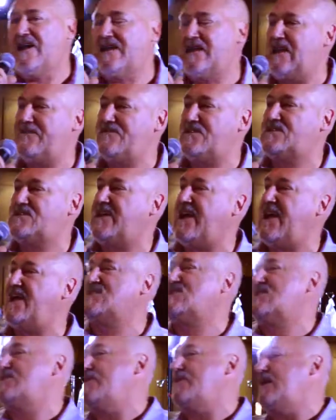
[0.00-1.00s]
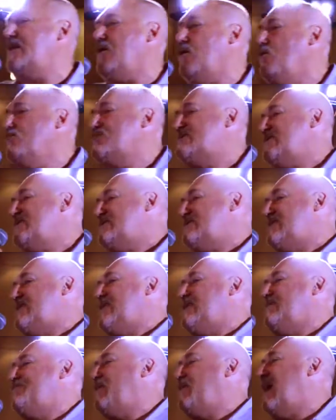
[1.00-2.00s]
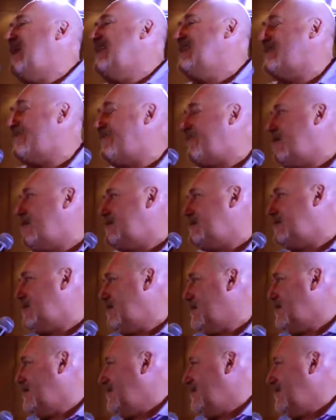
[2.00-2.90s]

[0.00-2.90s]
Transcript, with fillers: gave the task to my OCD pilot friend,